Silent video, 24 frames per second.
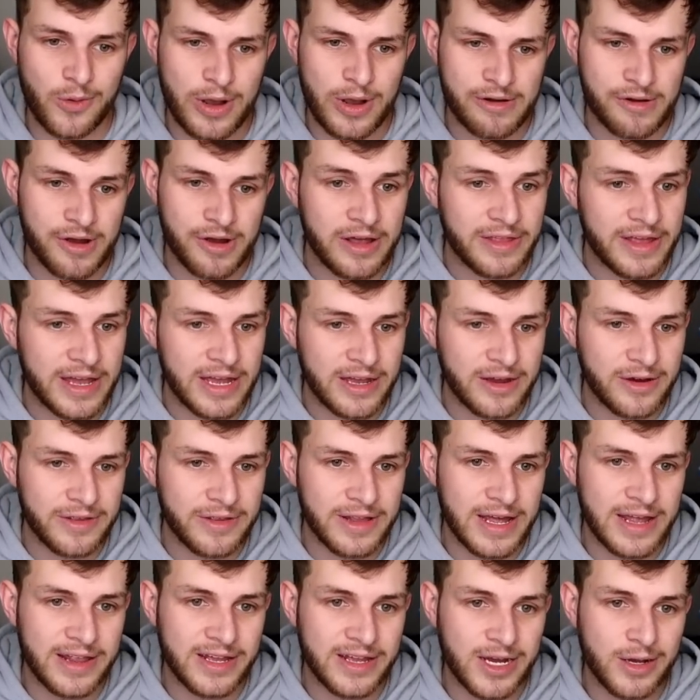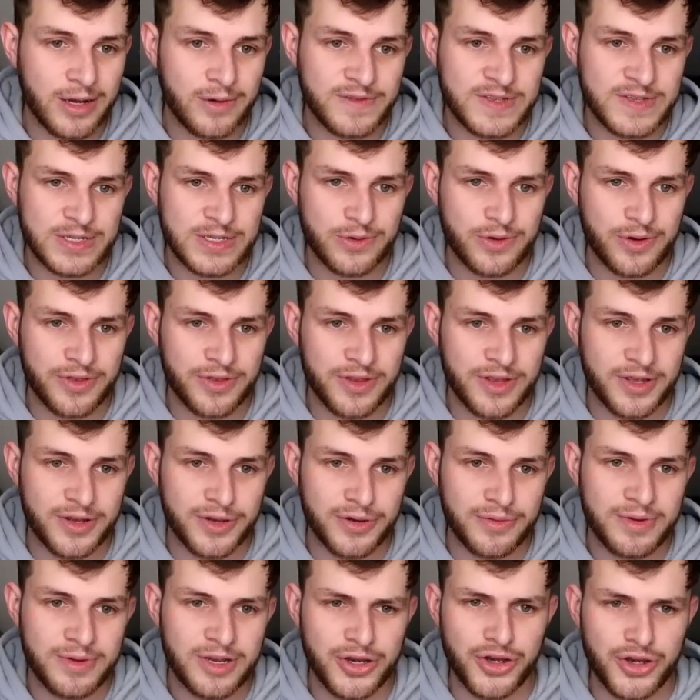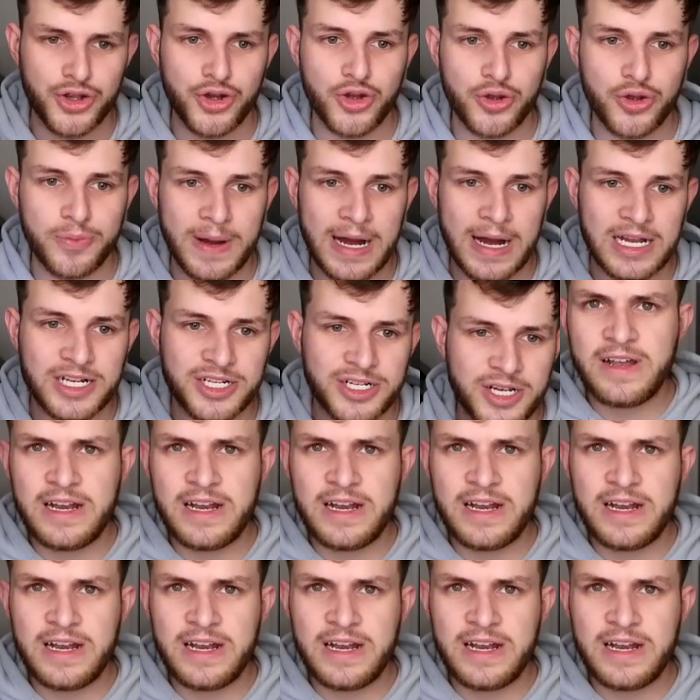Where are they? Oh, there they are. We've still got the new badge.